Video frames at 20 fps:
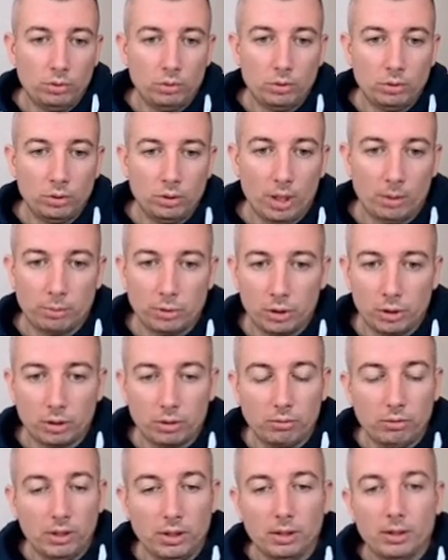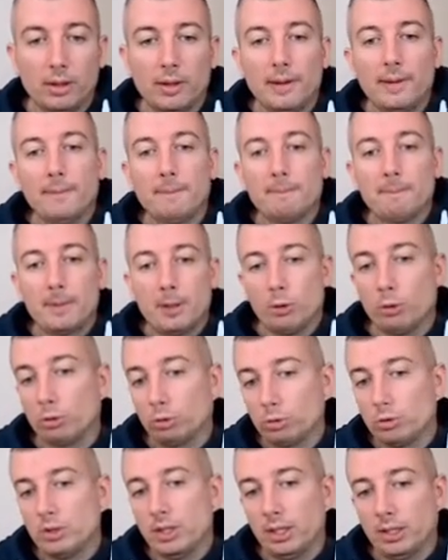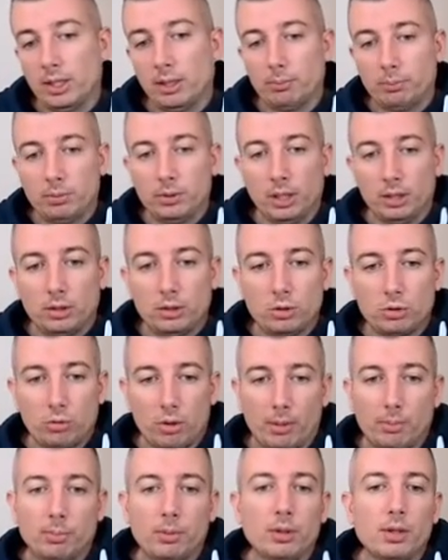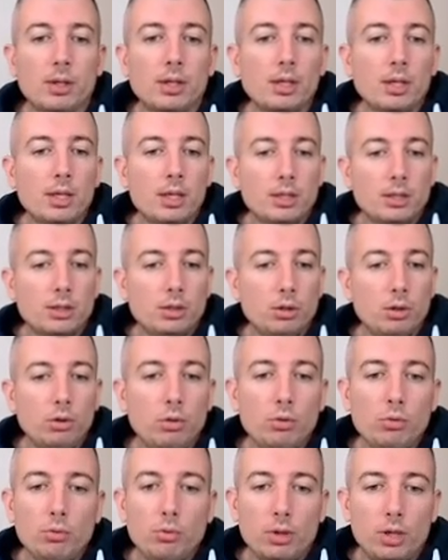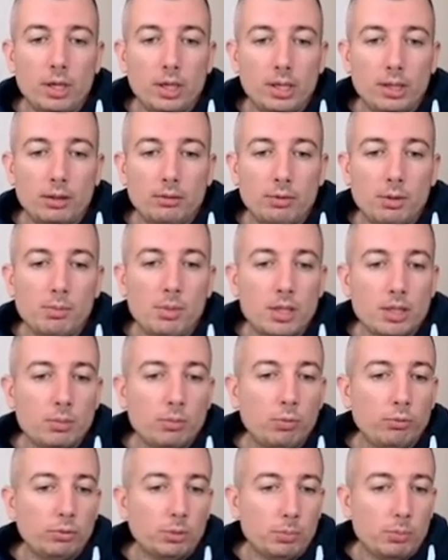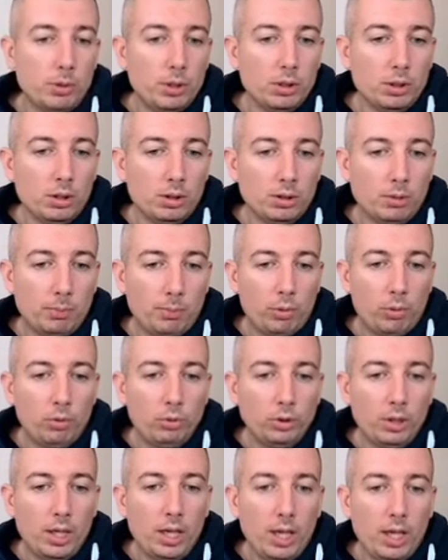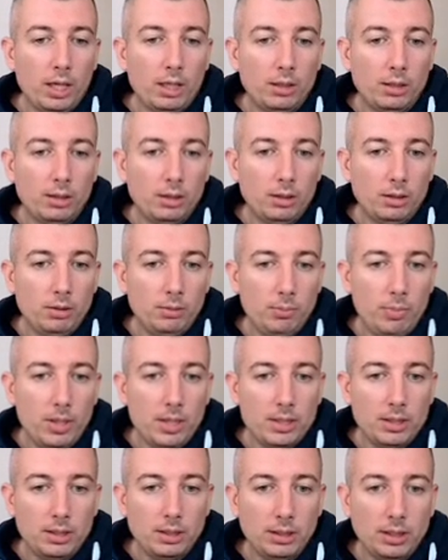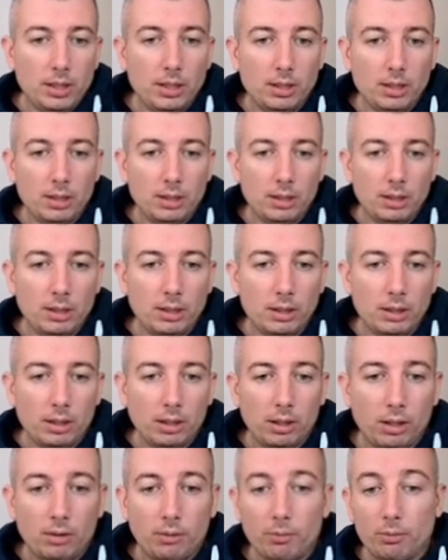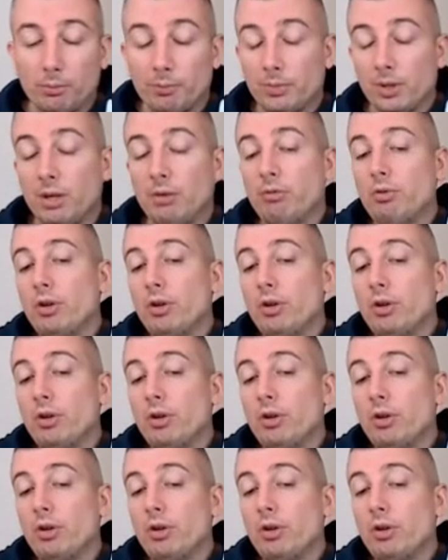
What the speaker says: capture the queen or to set up that trap. So we must move the pawn, and the best thing, if we